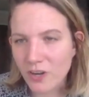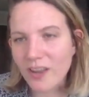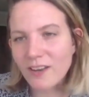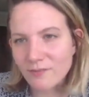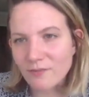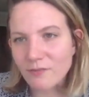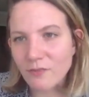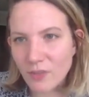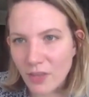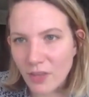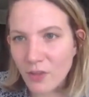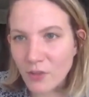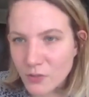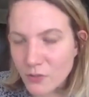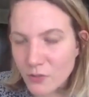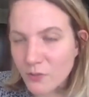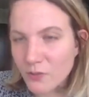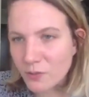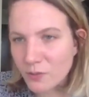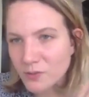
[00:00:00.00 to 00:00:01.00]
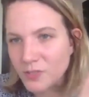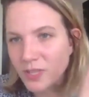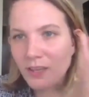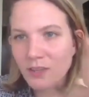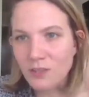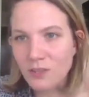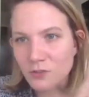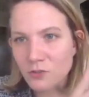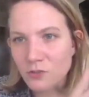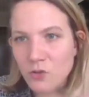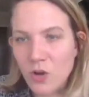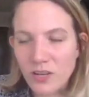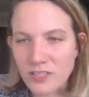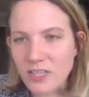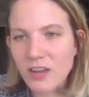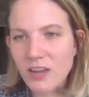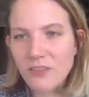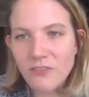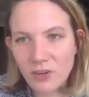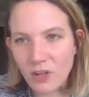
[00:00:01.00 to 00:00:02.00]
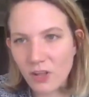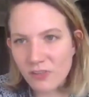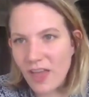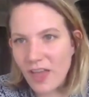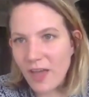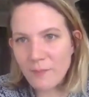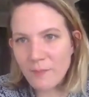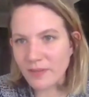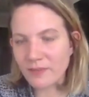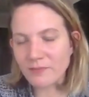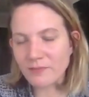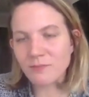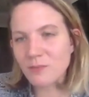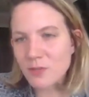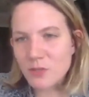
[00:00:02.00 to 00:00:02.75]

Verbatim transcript: and also there was like the drug stuff and all of that, but